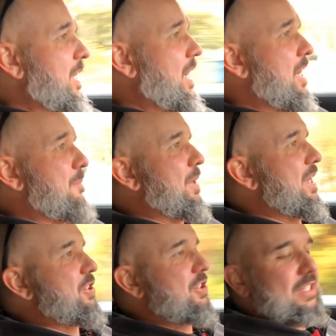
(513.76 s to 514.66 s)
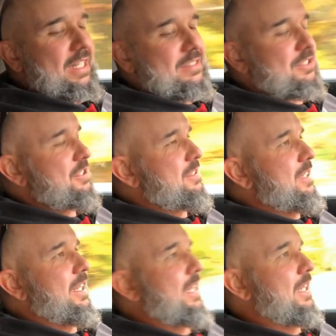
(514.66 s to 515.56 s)
Uh, but it just, it just,
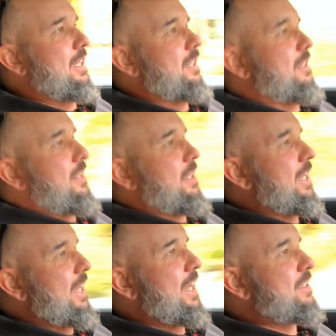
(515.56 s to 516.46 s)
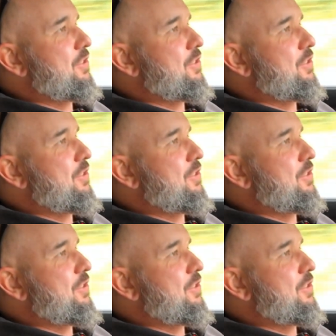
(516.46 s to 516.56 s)
it, it's